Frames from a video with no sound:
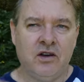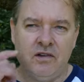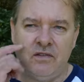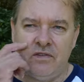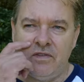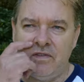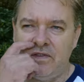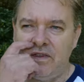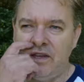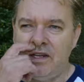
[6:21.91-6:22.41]
I
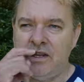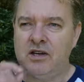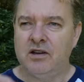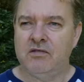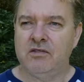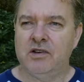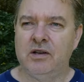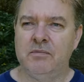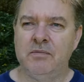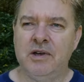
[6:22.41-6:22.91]
think
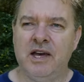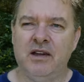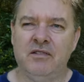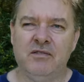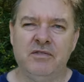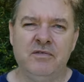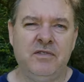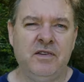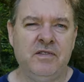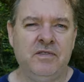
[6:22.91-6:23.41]
I've got about
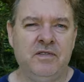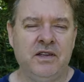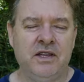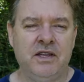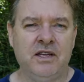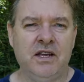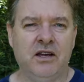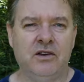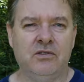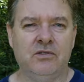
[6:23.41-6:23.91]

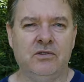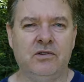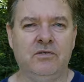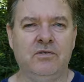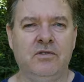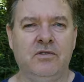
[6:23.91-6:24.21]
1500